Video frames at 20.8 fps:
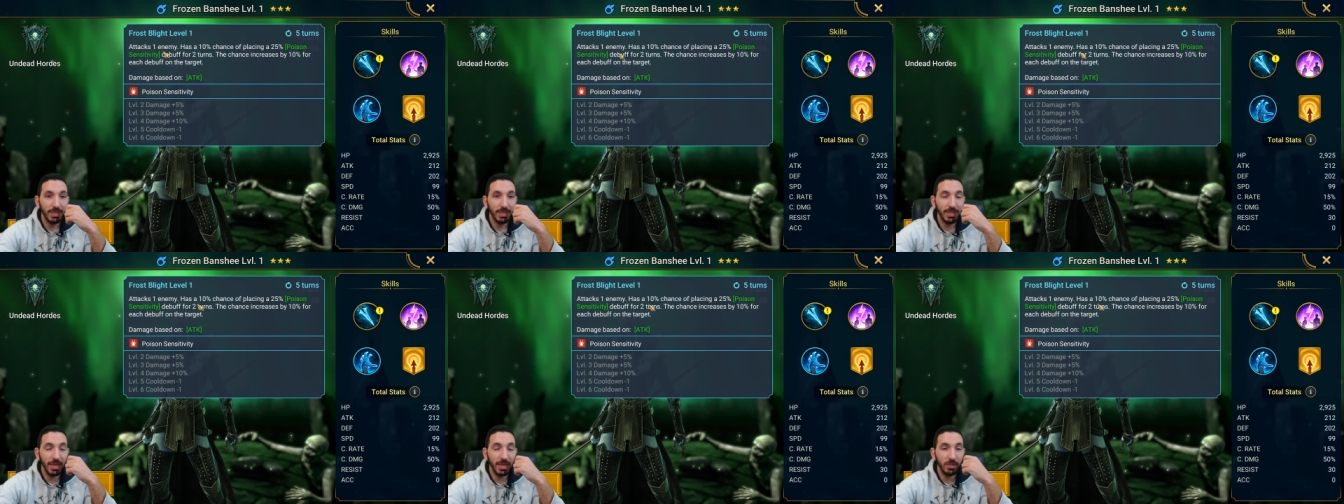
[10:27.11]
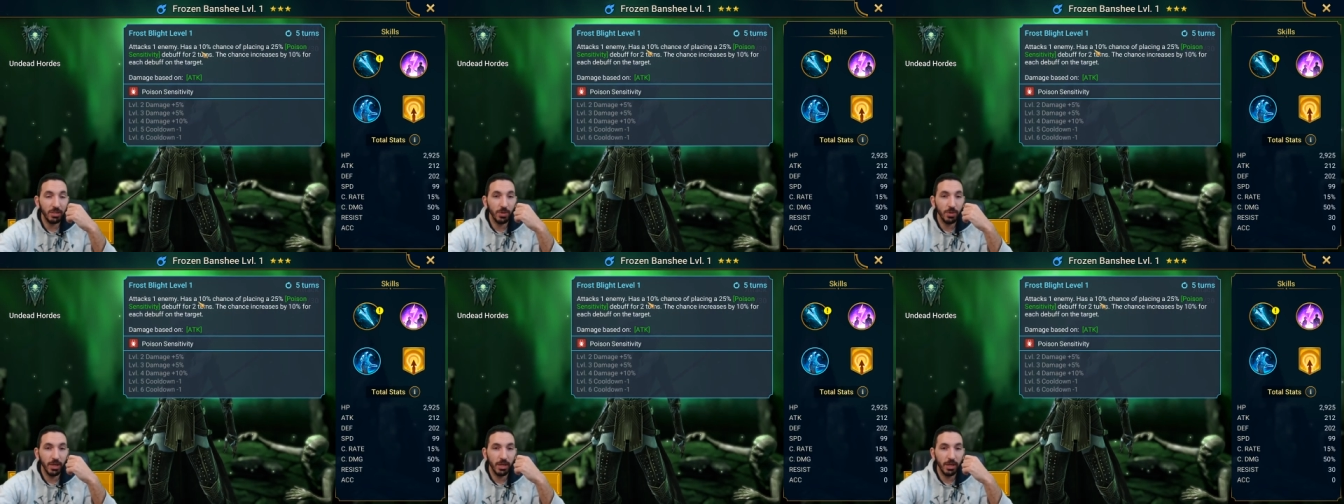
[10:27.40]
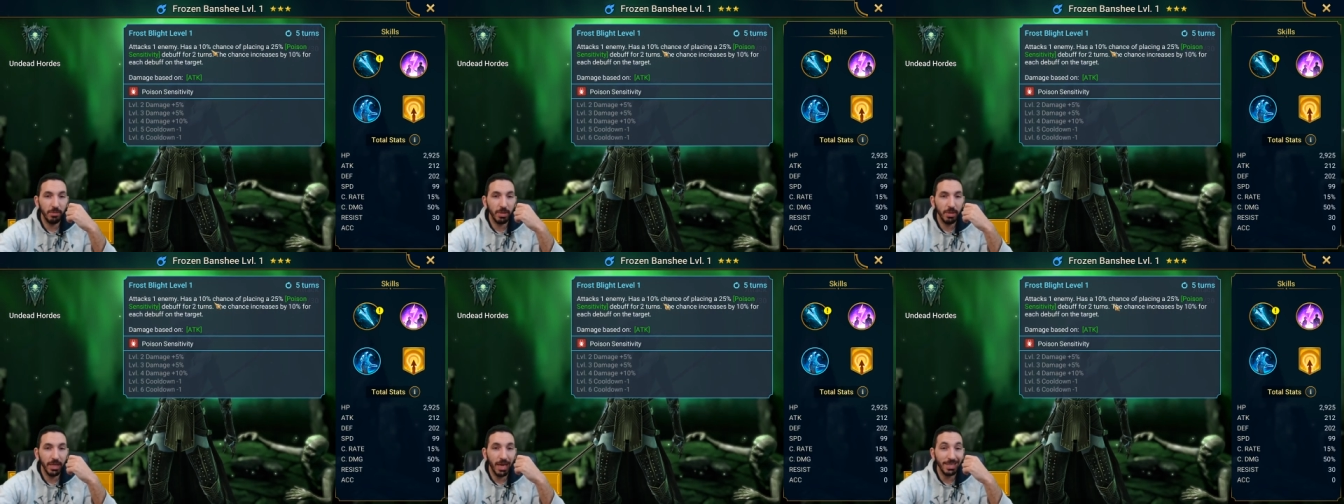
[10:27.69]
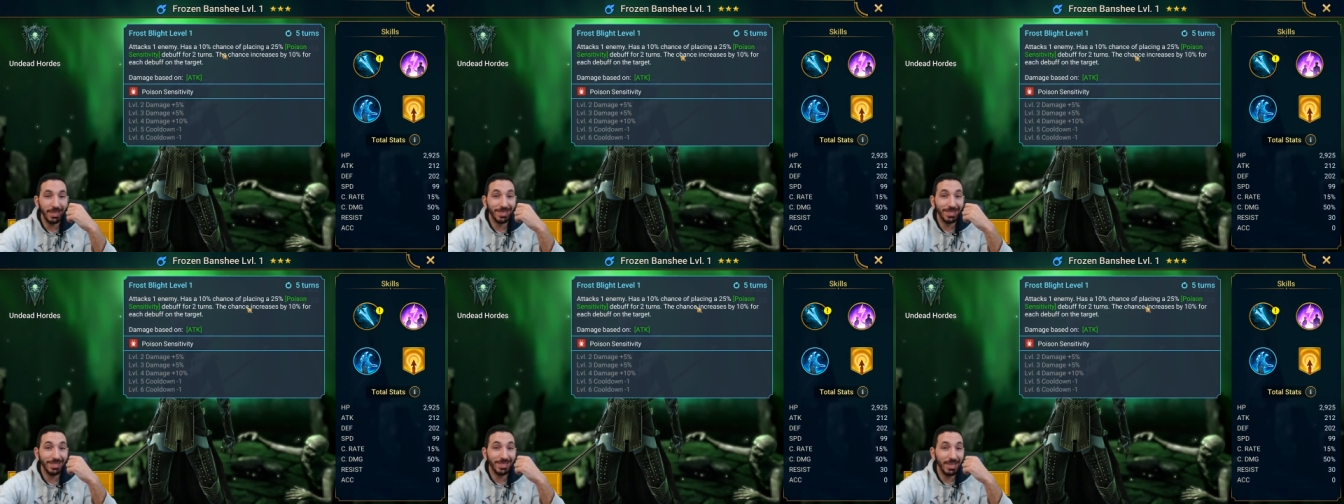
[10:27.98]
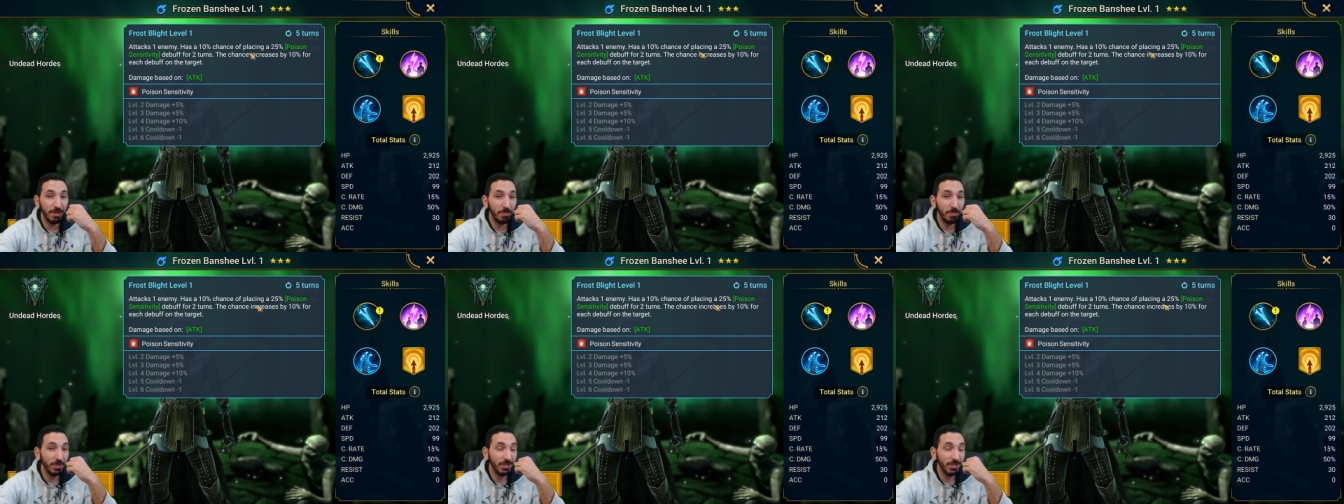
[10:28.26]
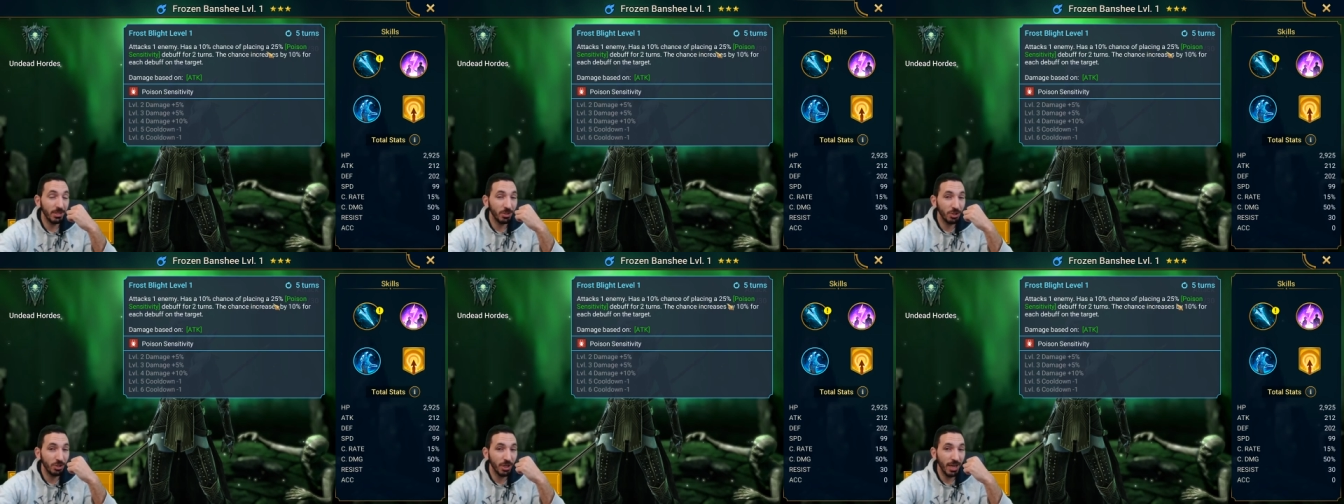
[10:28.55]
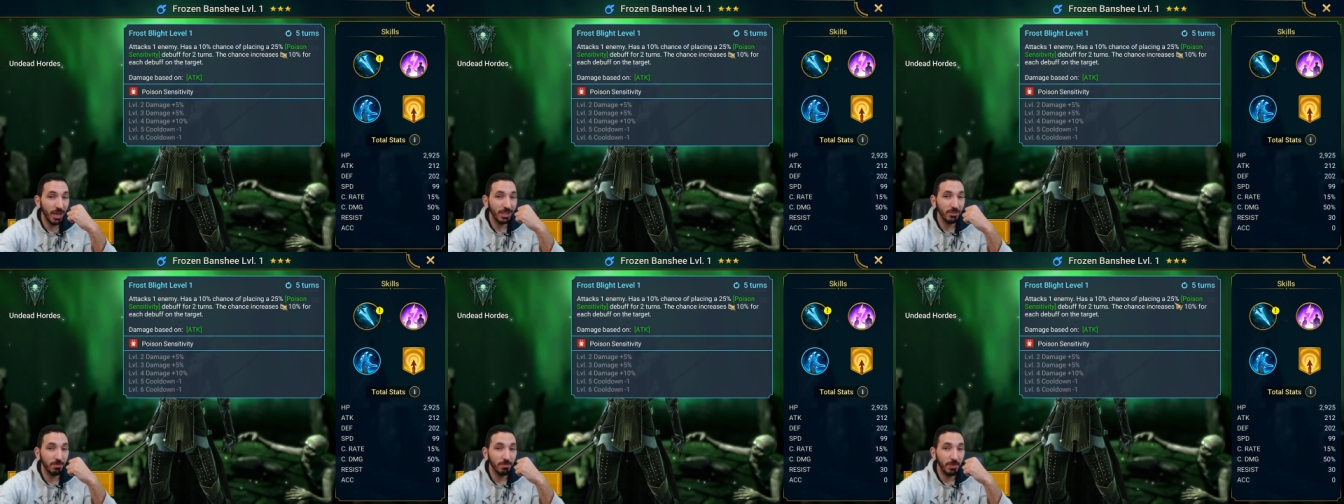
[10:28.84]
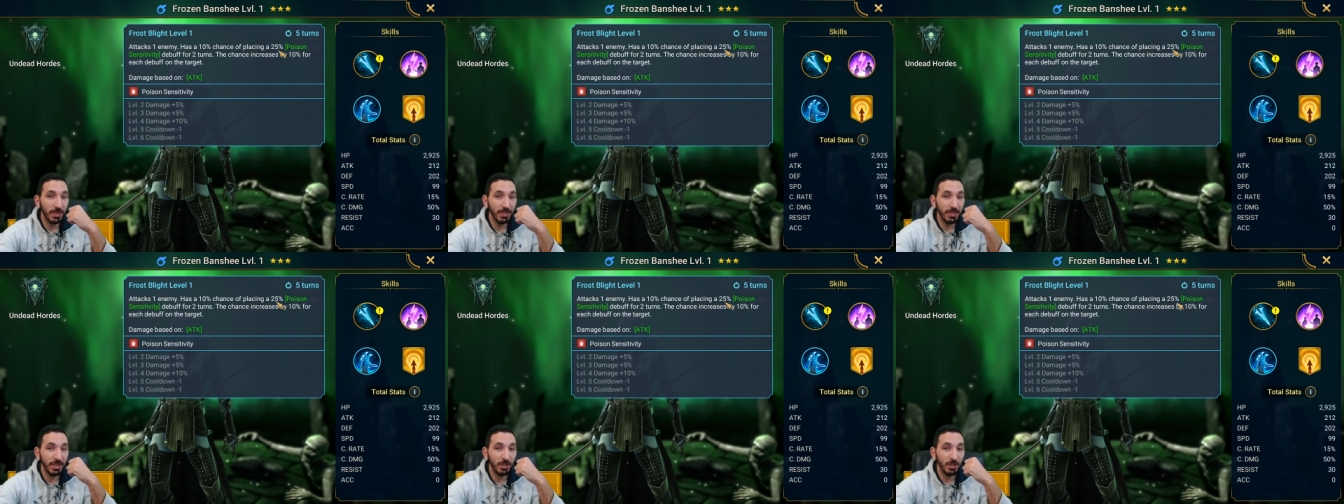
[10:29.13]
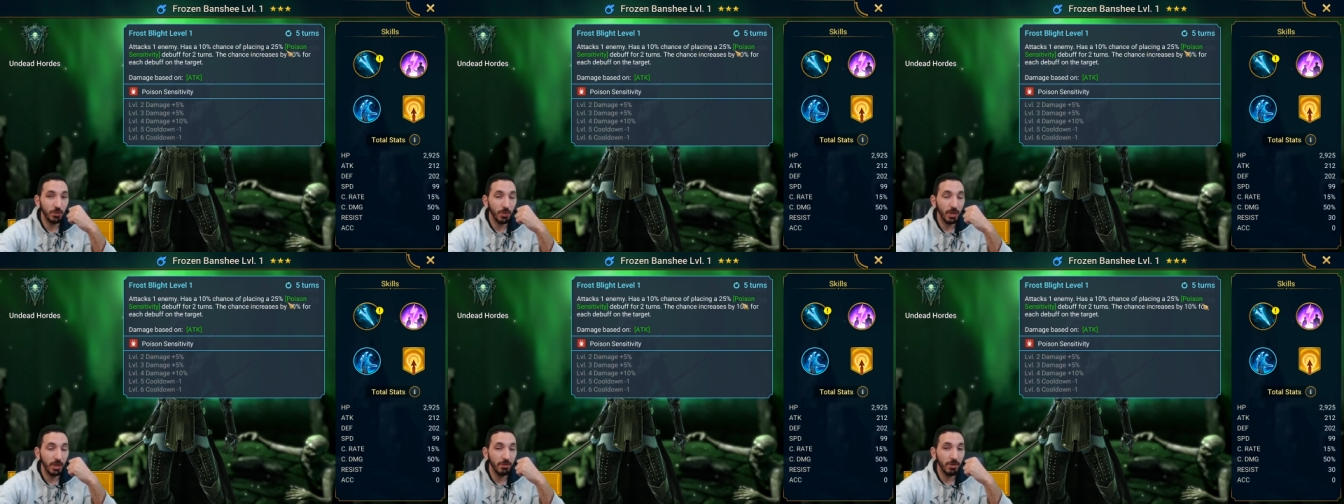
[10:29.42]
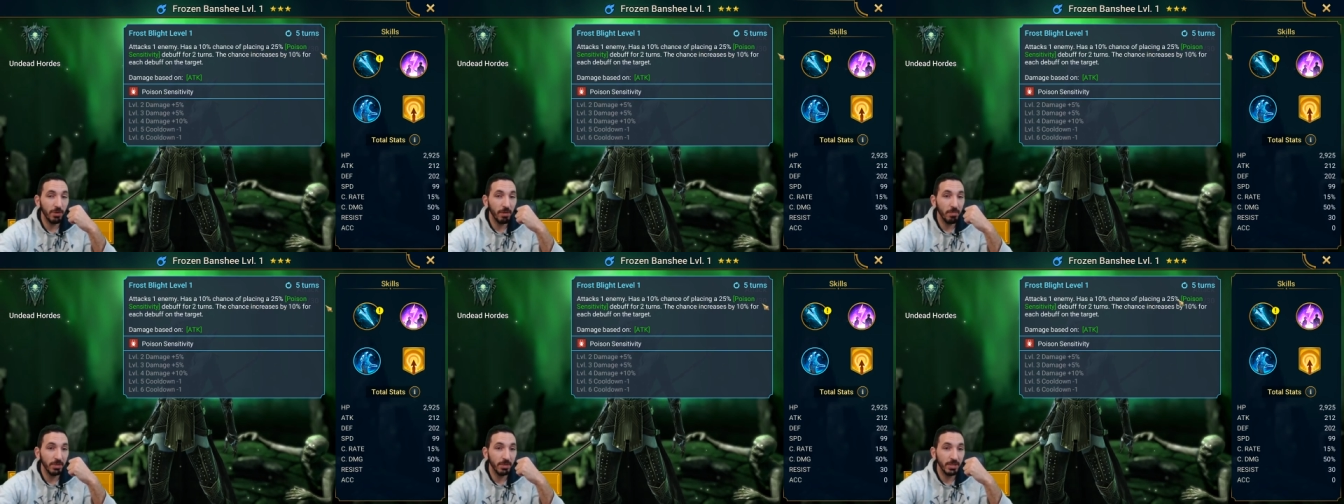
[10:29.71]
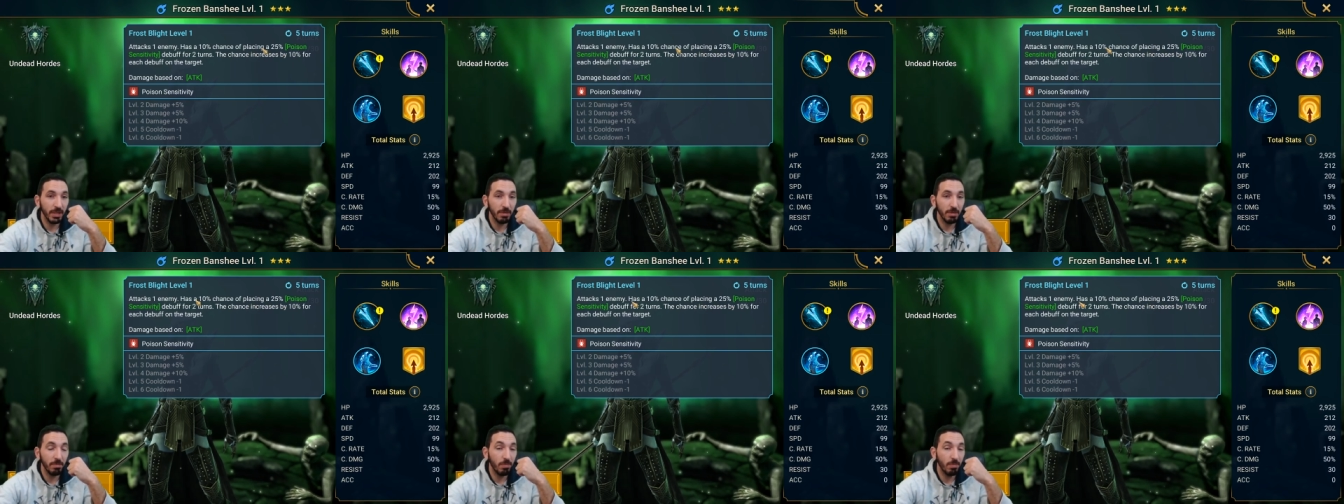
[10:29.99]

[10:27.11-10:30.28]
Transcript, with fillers: Attacks one enemy has a 10% chance of placing a 25%